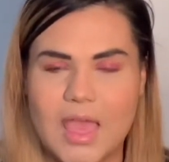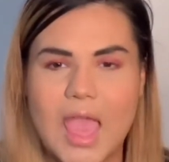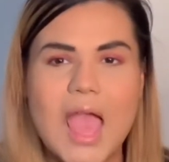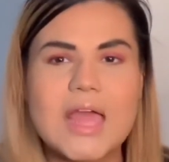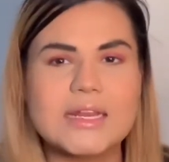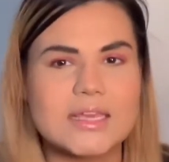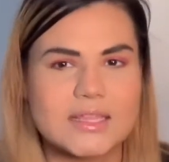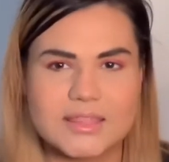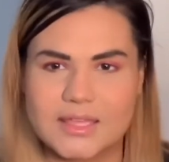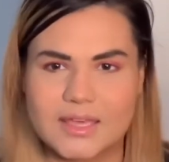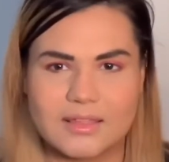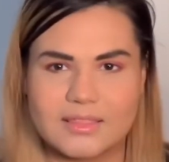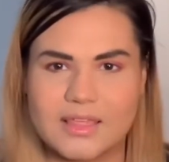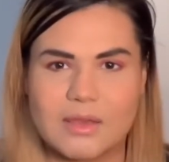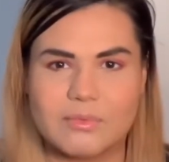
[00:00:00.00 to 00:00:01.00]

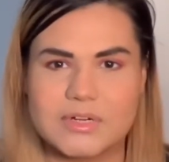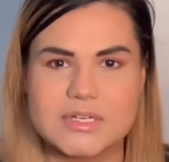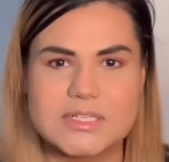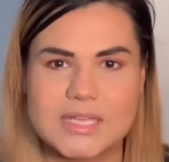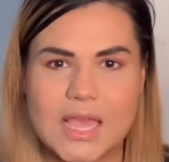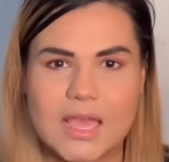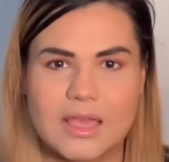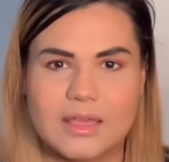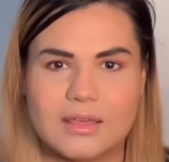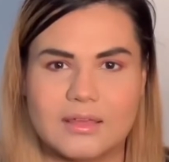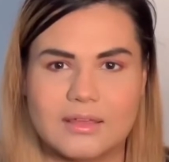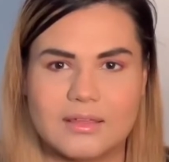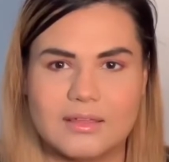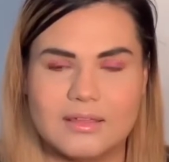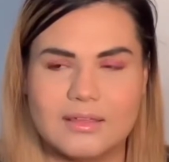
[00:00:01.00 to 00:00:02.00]
anything they were
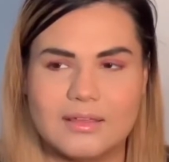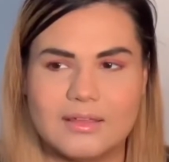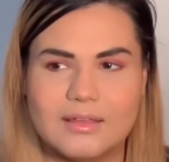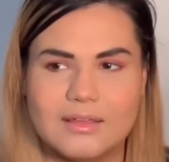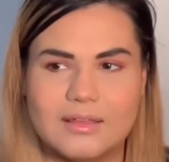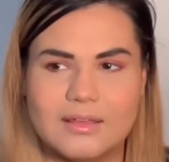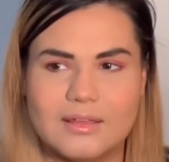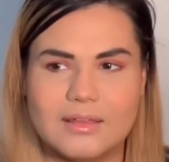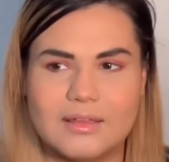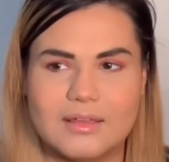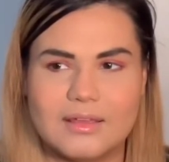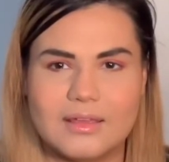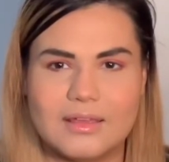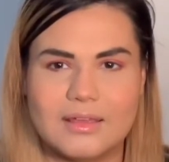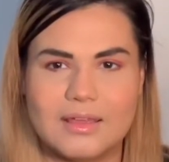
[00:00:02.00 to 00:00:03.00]
saying
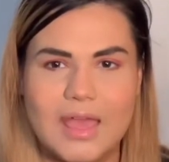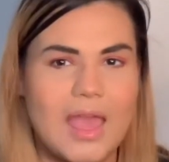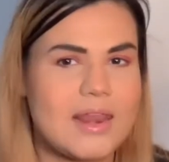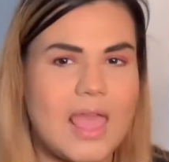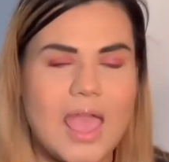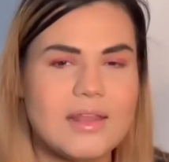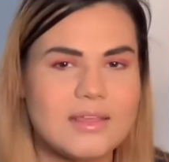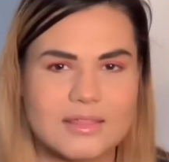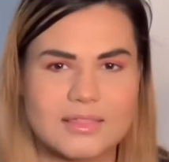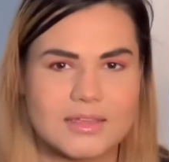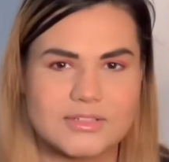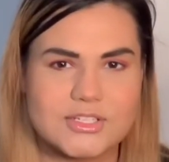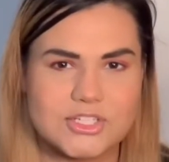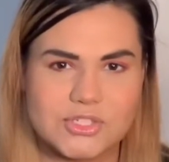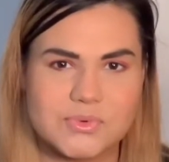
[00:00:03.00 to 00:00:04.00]
had
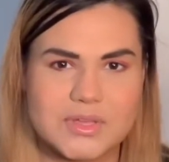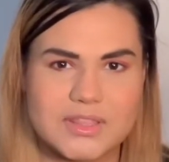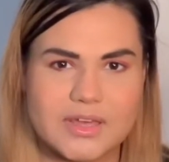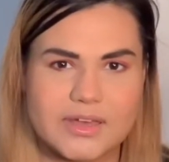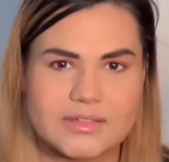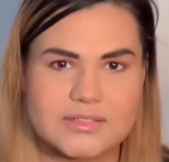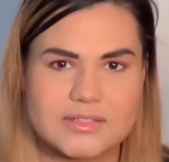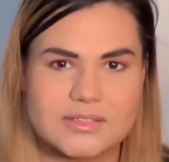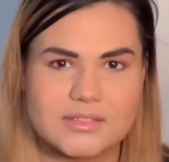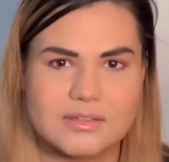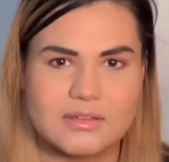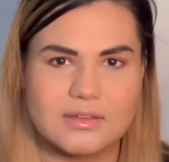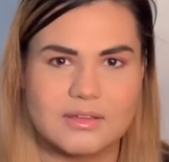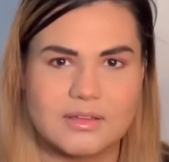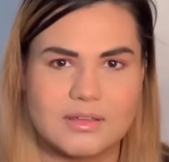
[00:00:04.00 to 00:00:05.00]
anything to do with us.
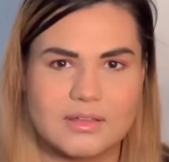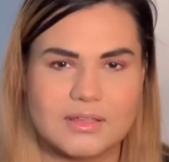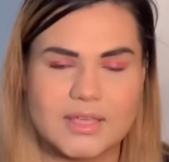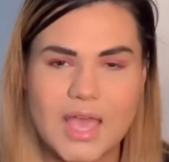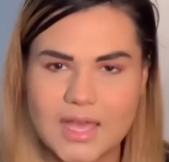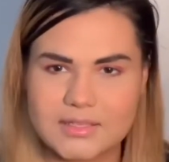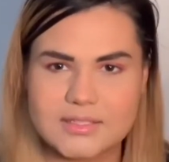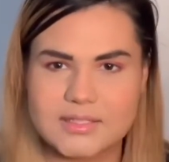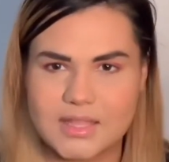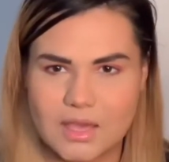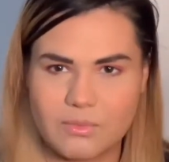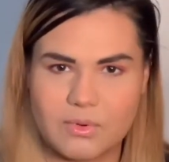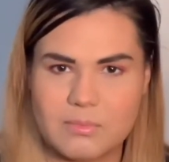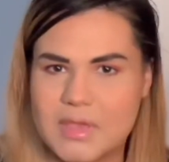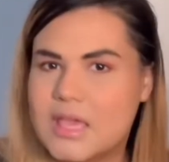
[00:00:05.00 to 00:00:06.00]
yes, they
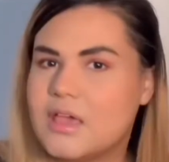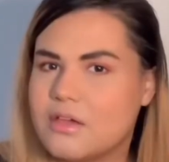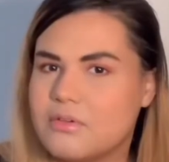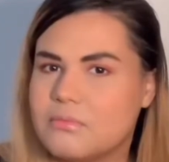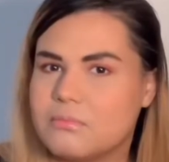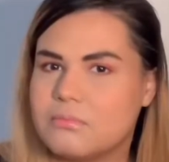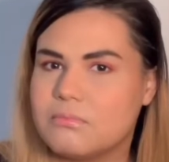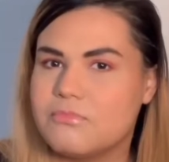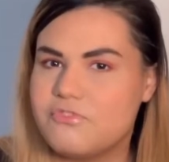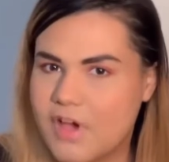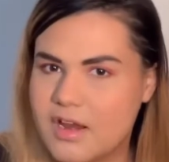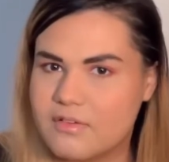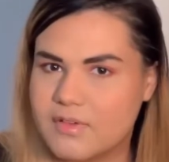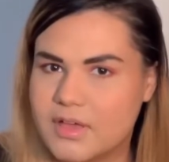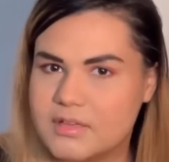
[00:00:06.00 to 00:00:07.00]
were making
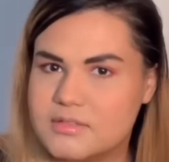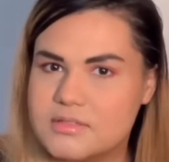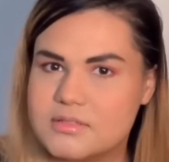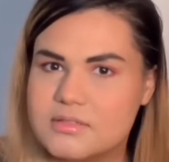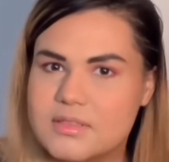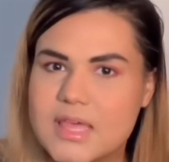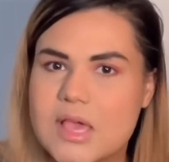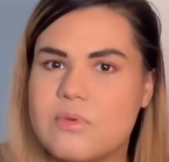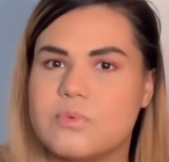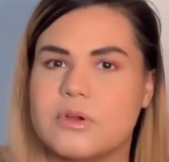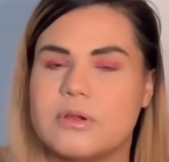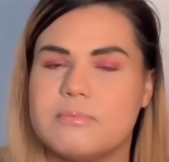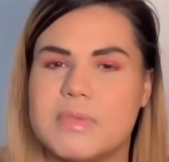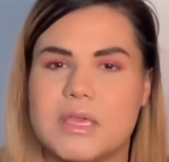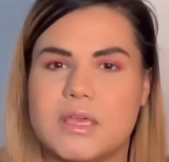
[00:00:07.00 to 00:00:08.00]
fun of us. They
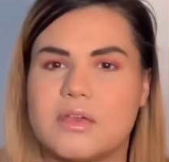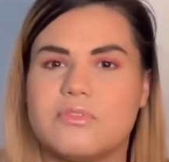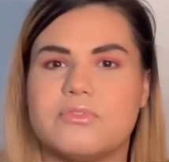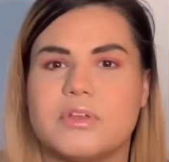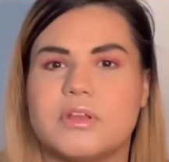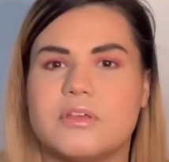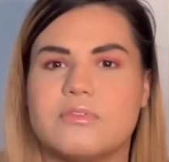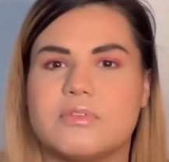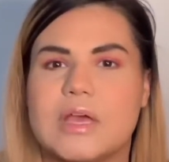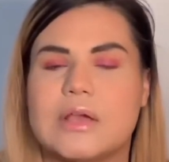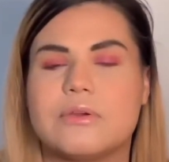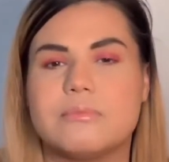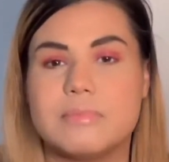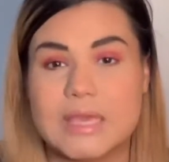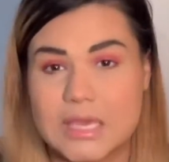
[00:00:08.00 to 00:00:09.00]
were making fun of
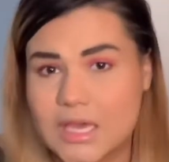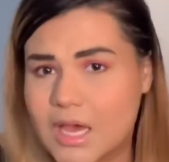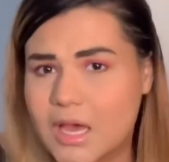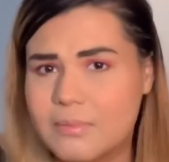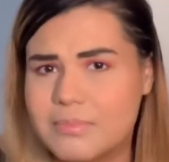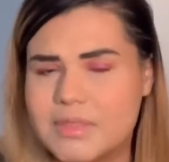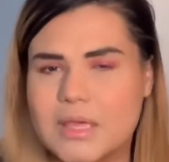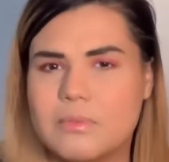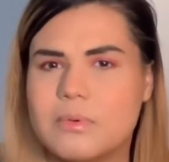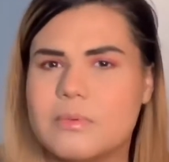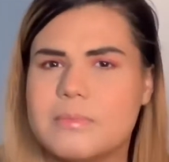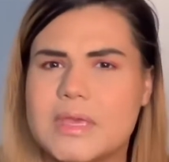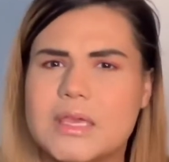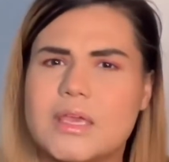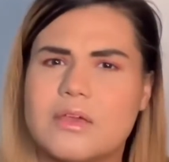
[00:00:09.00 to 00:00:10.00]
our makeup. They were
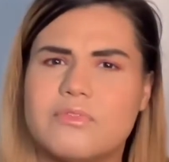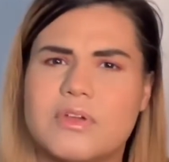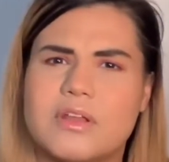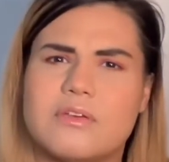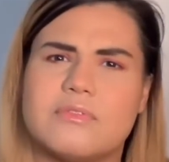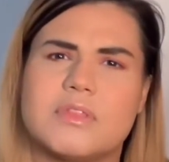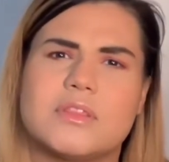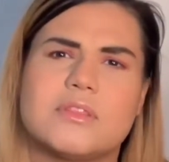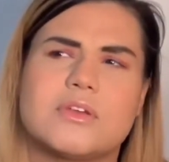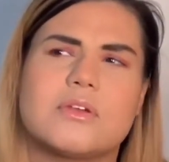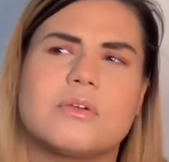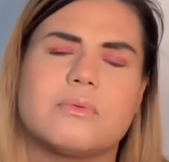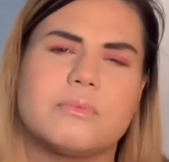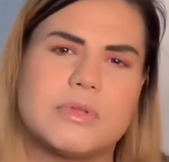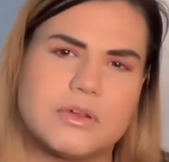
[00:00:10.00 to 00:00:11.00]
making fun of the
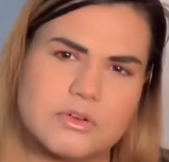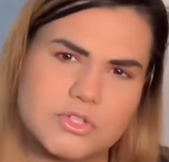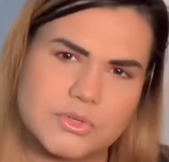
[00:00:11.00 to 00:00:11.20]
career